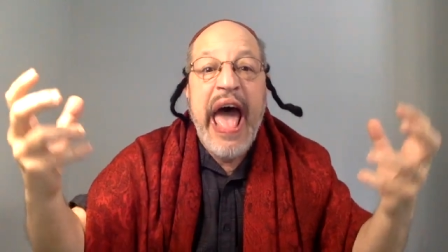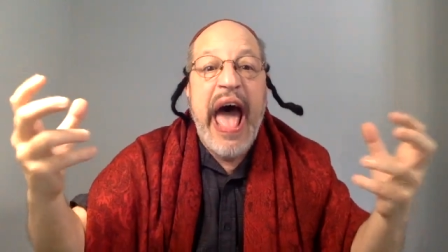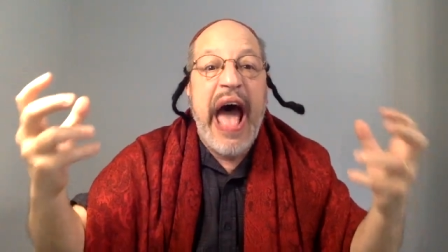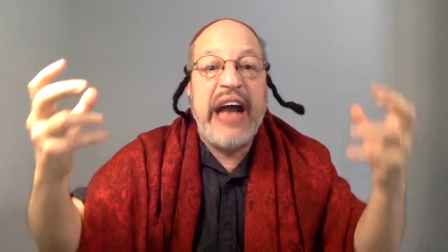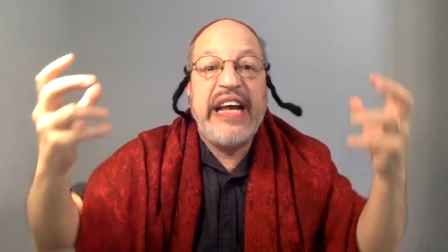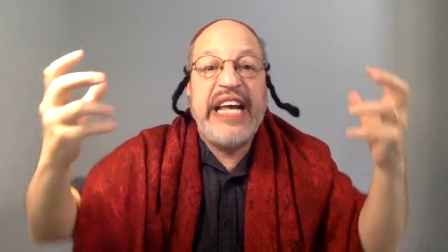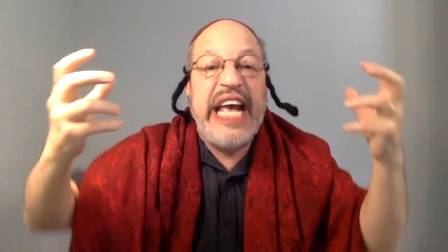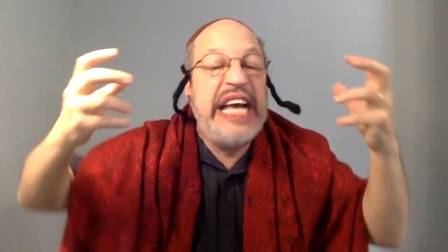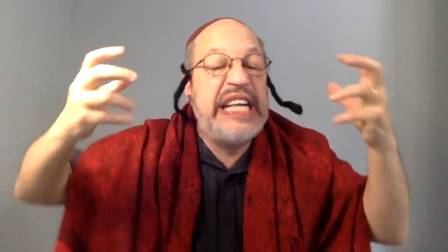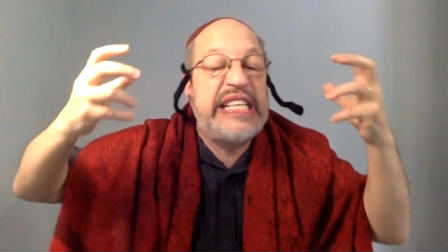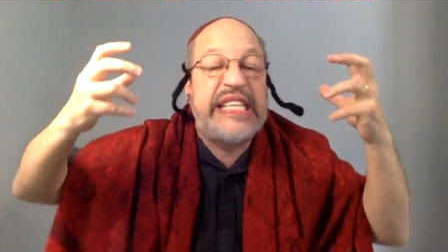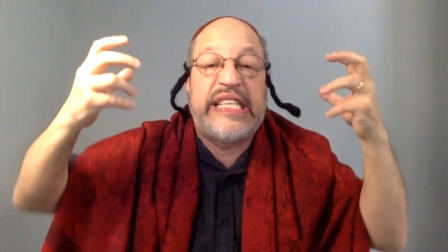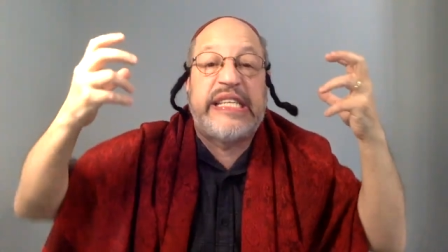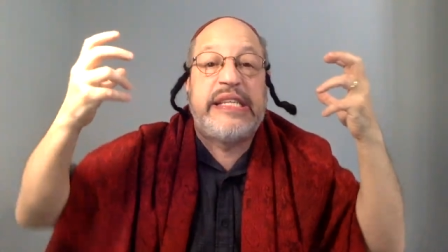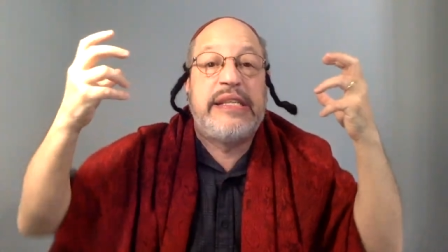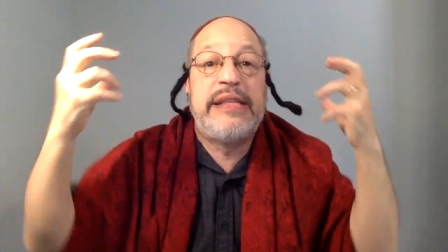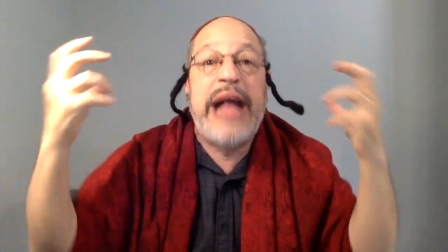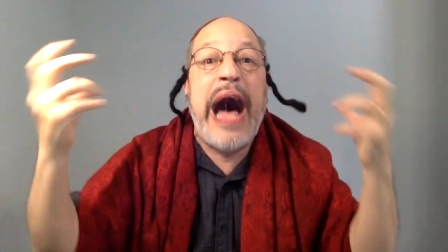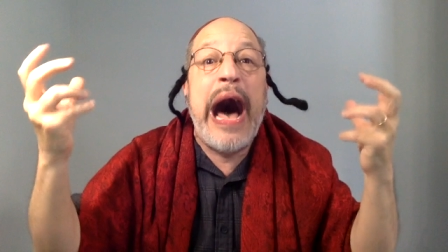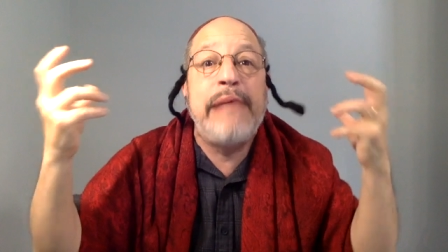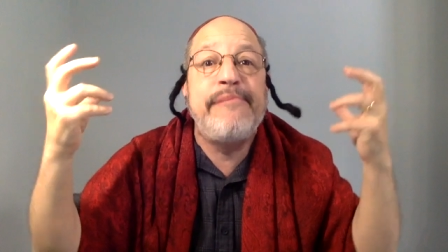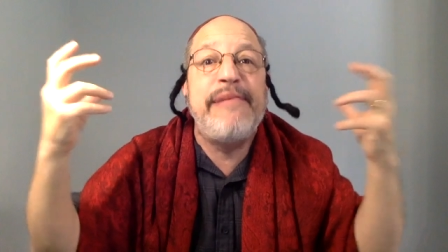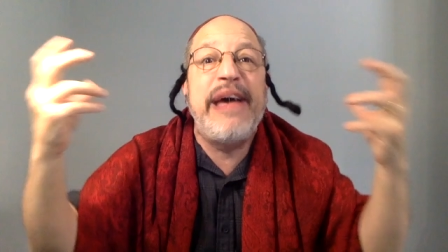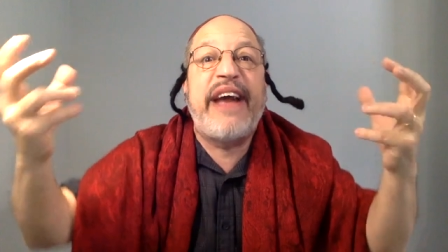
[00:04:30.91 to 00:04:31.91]
and
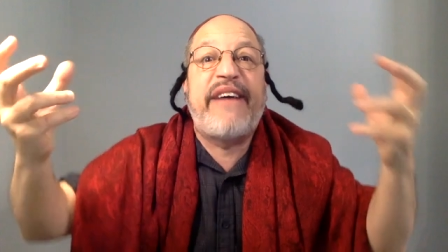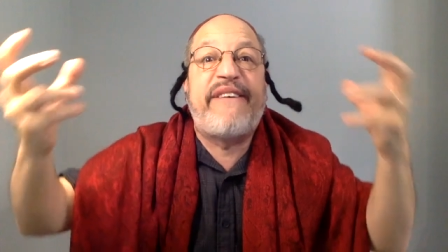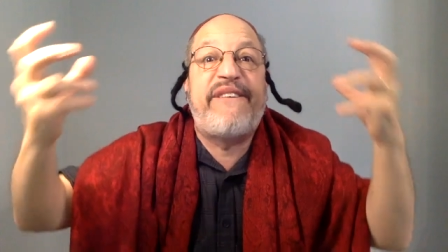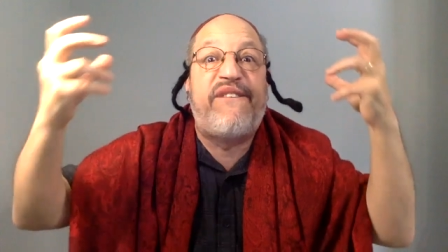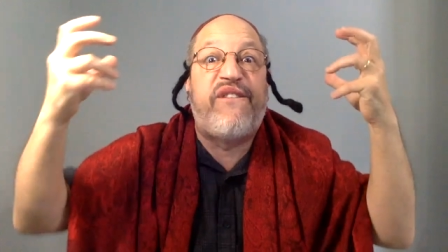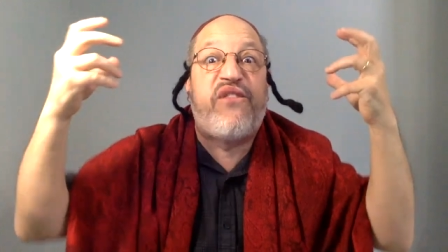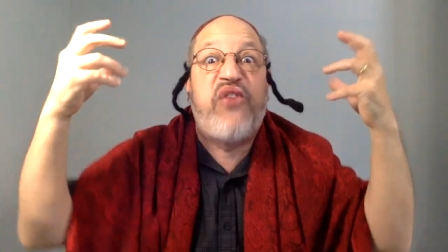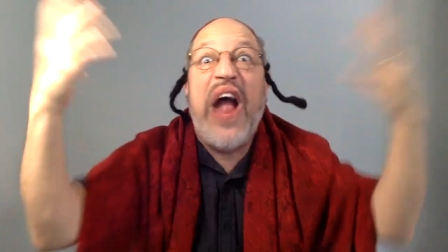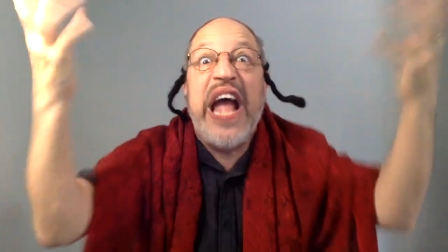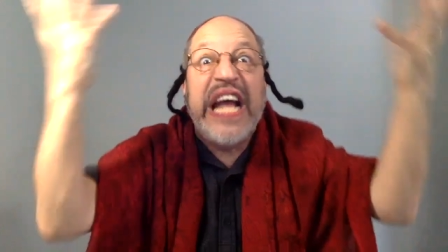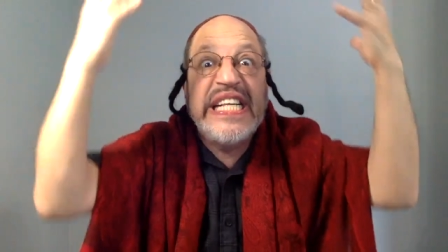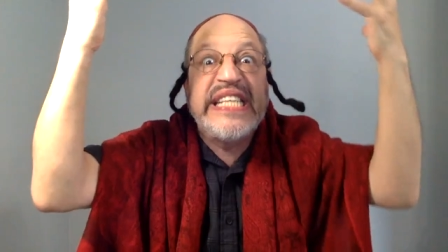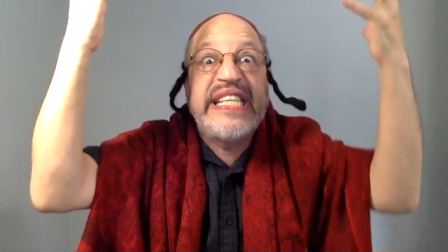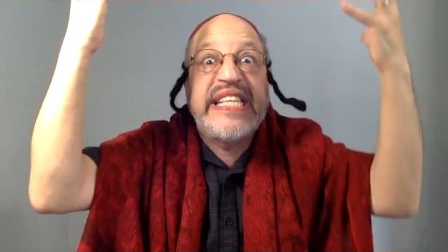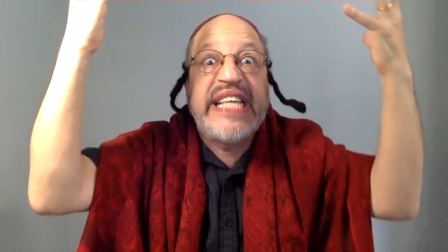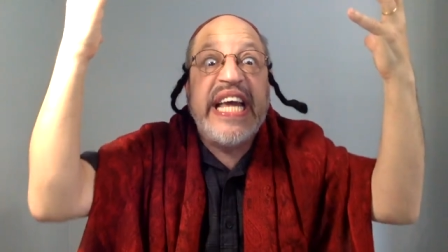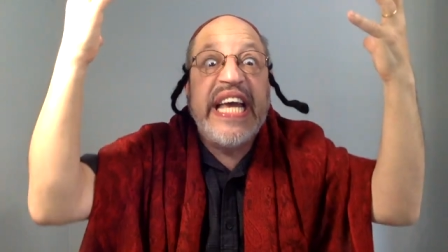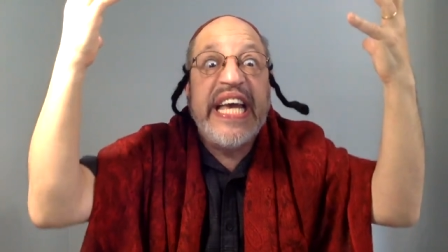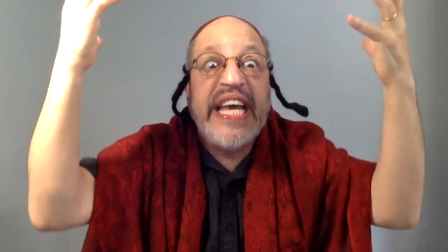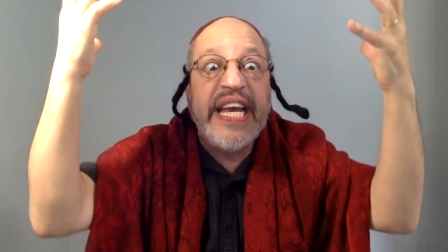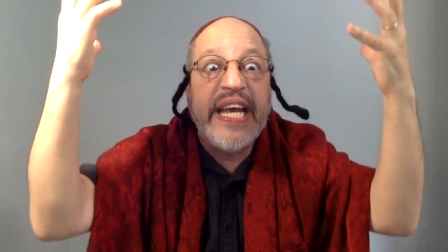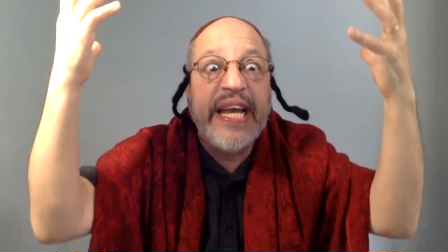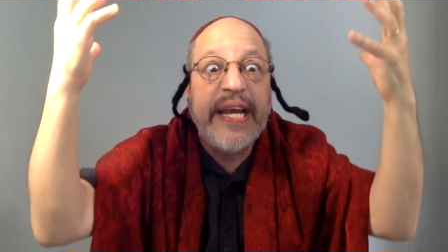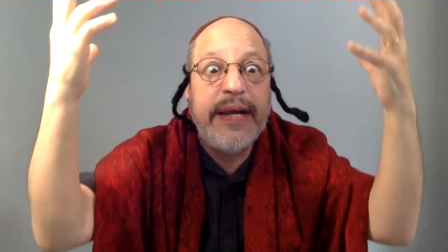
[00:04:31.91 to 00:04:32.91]
Islamic
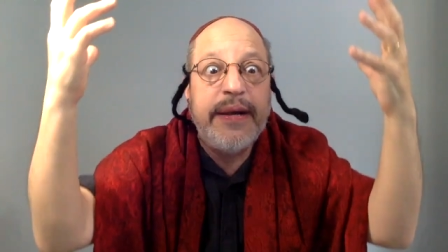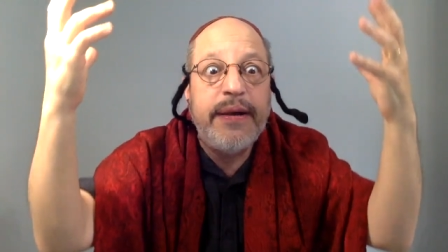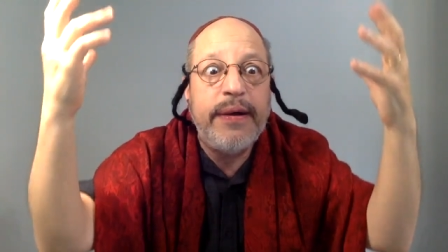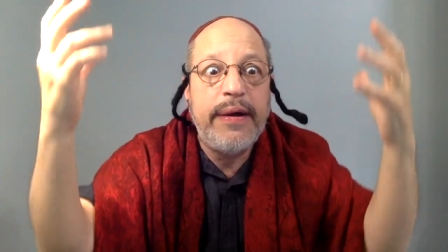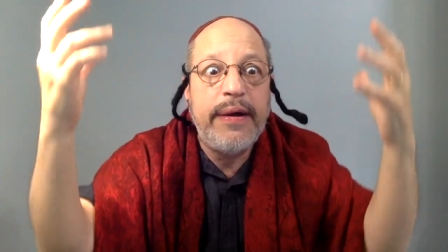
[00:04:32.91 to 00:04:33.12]
frenzy.